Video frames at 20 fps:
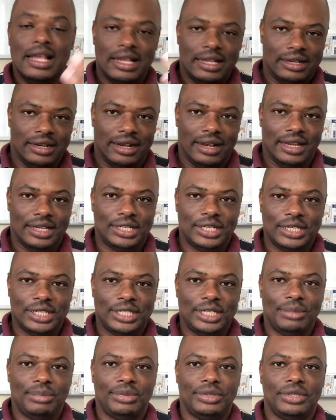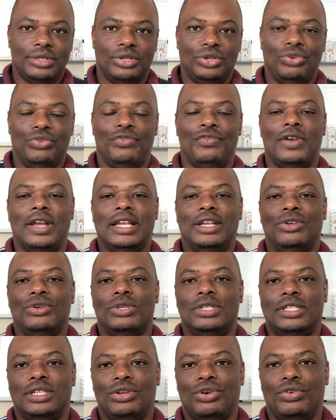relationships, you find
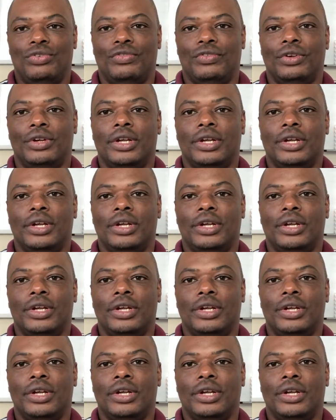yourself